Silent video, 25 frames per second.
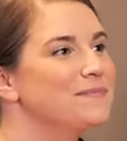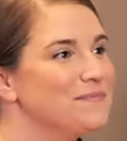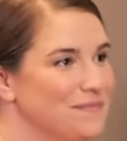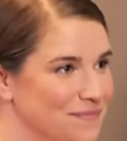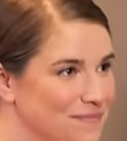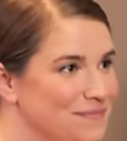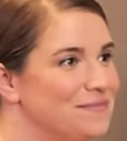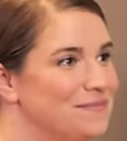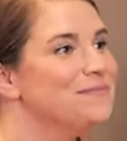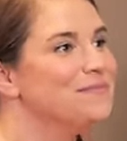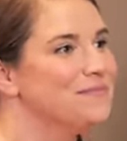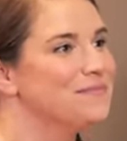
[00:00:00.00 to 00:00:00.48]

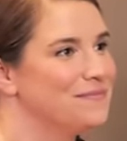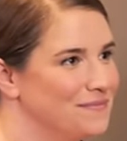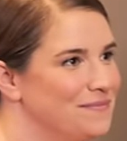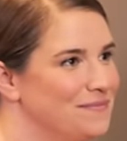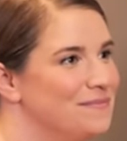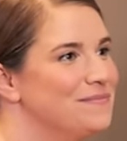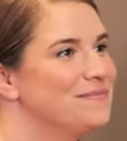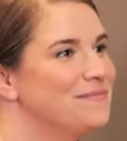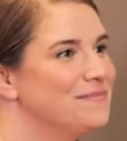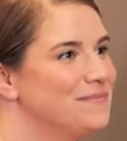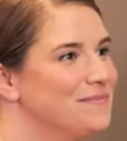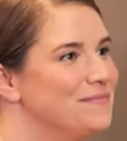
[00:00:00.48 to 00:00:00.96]

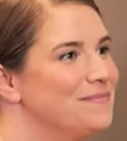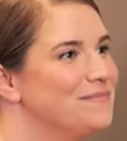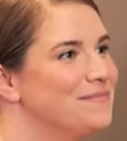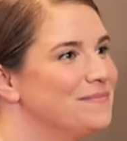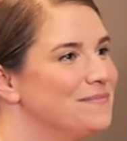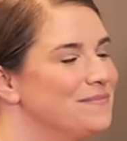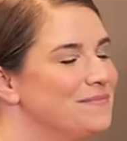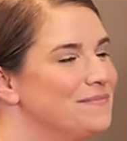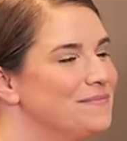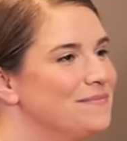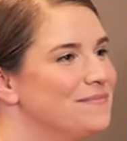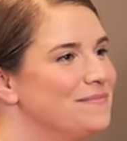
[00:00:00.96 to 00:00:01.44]

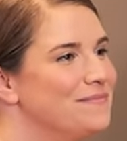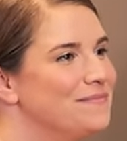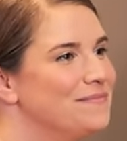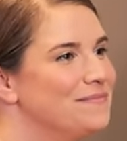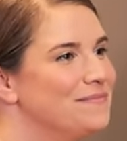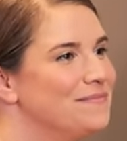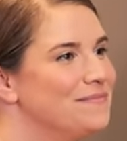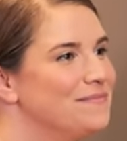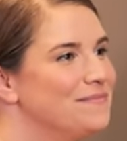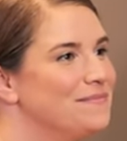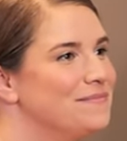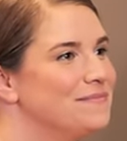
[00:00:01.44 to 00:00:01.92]

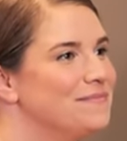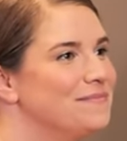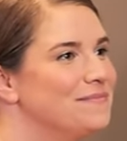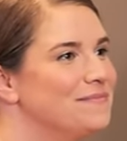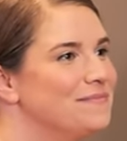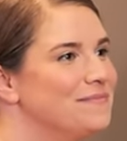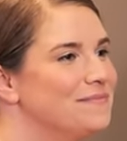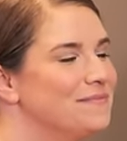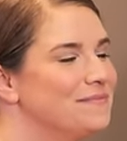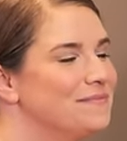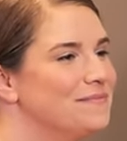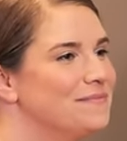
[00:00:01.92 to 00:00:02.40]

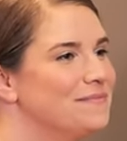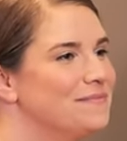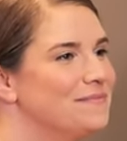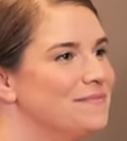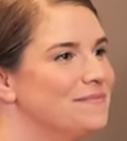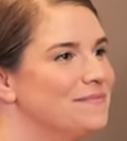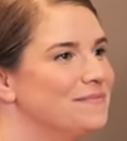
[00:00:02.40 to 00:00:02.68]
The person shown says nothing.